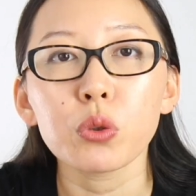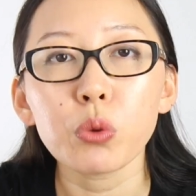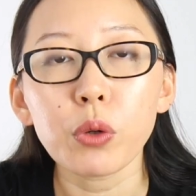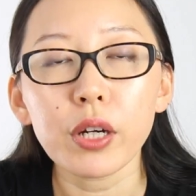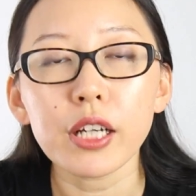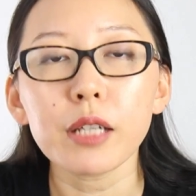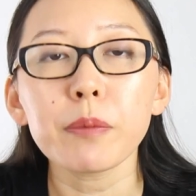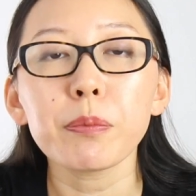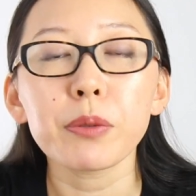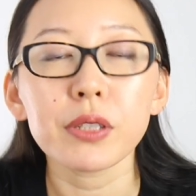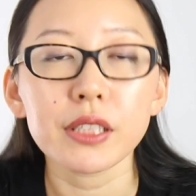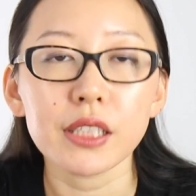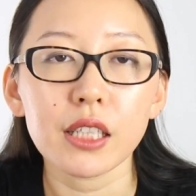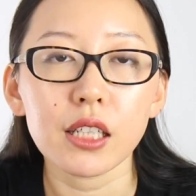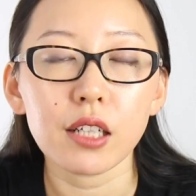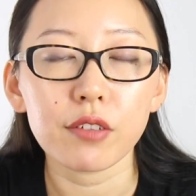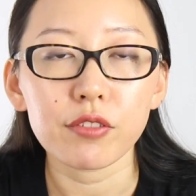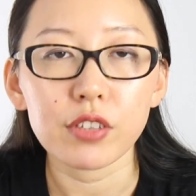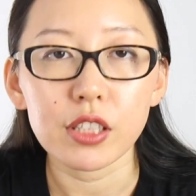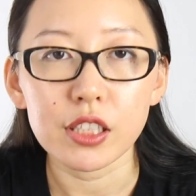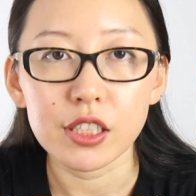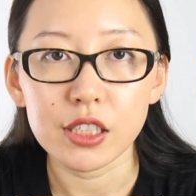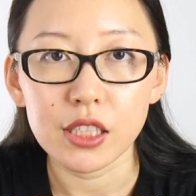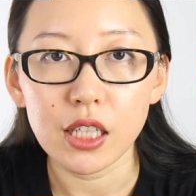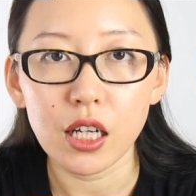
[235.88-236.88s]
20%
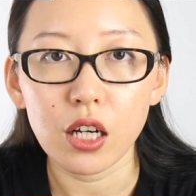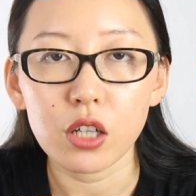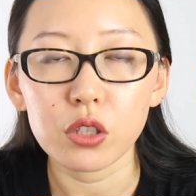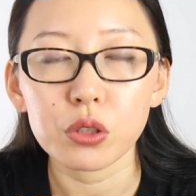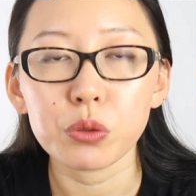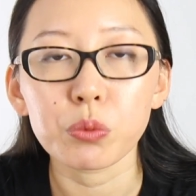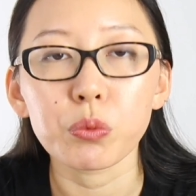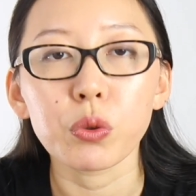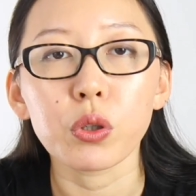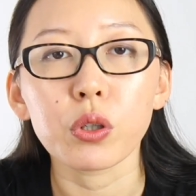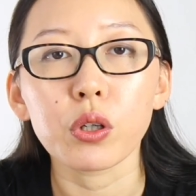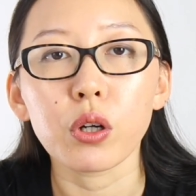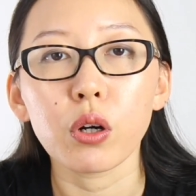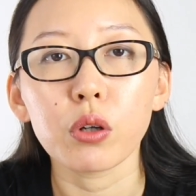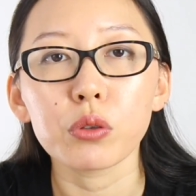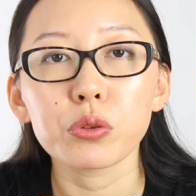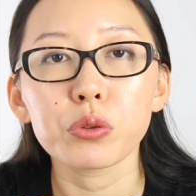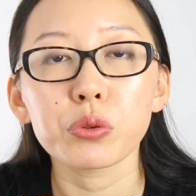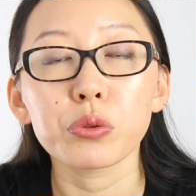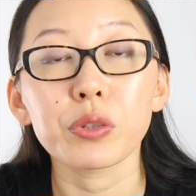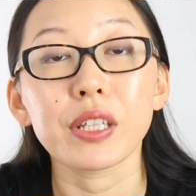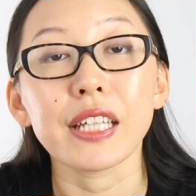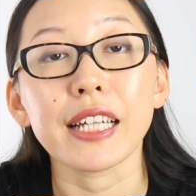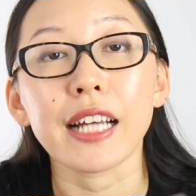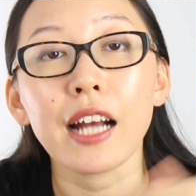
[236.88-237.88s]
of the sales will go
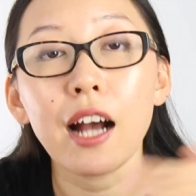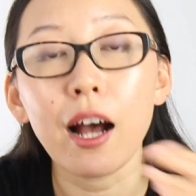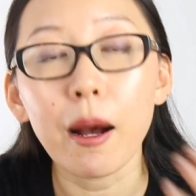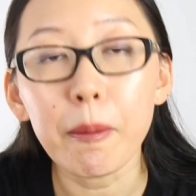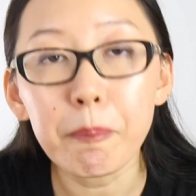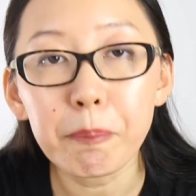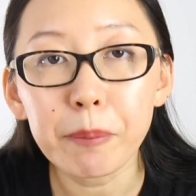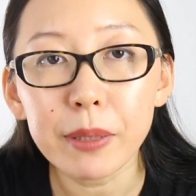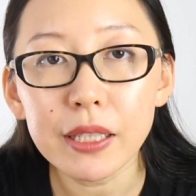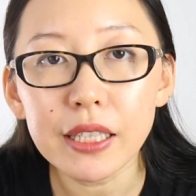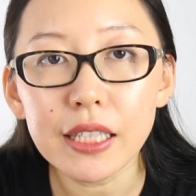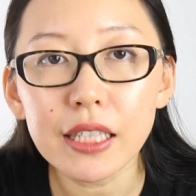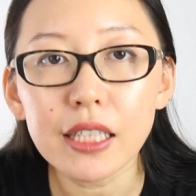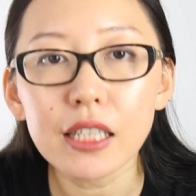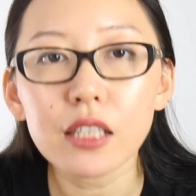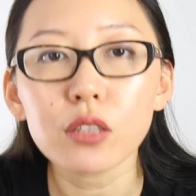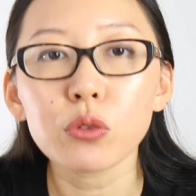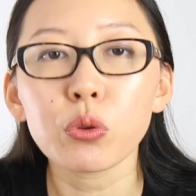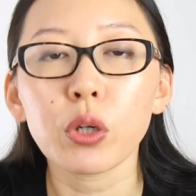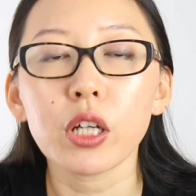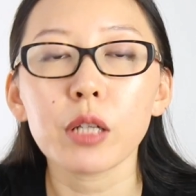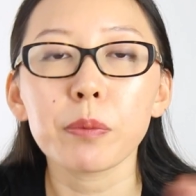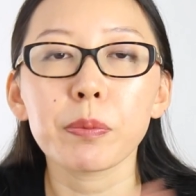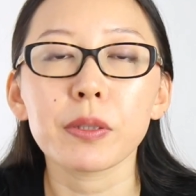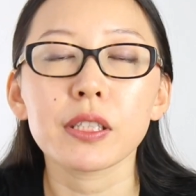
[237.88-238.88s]
to the company,
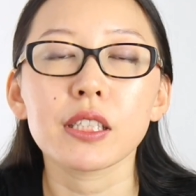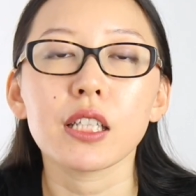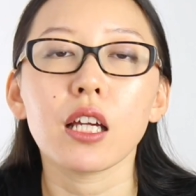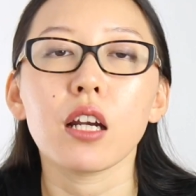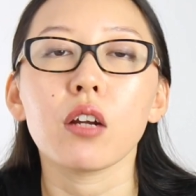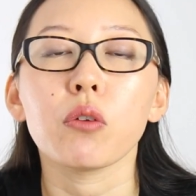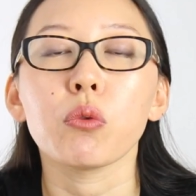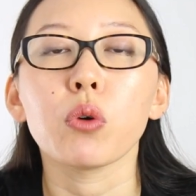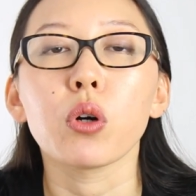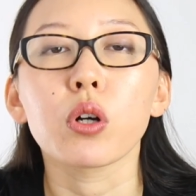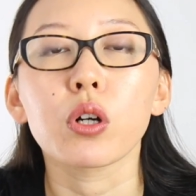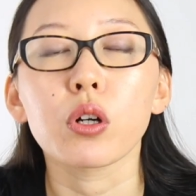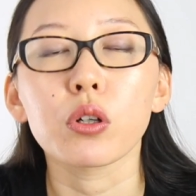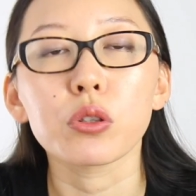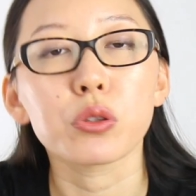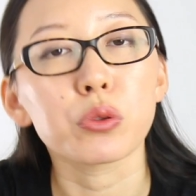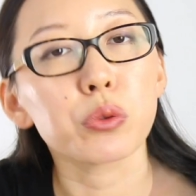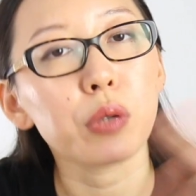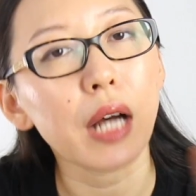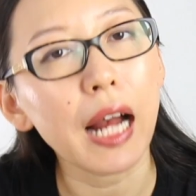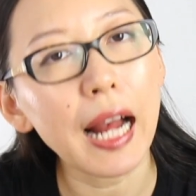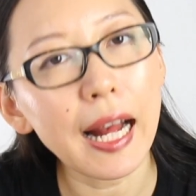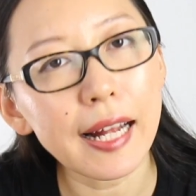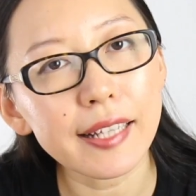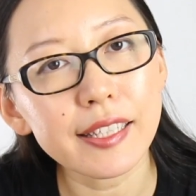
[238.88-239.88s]
20% will go
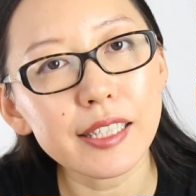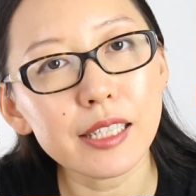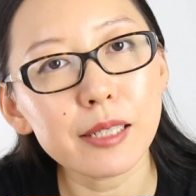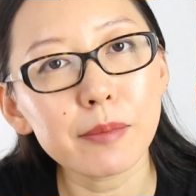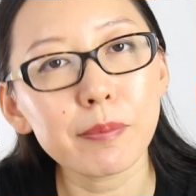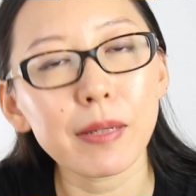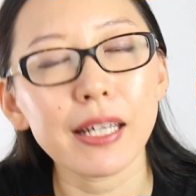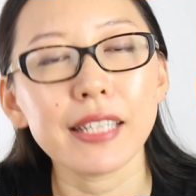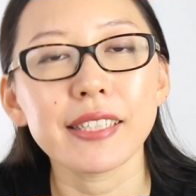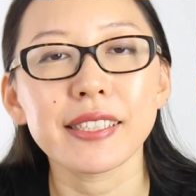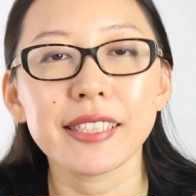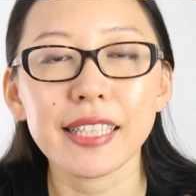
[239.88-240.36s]
to Adam, and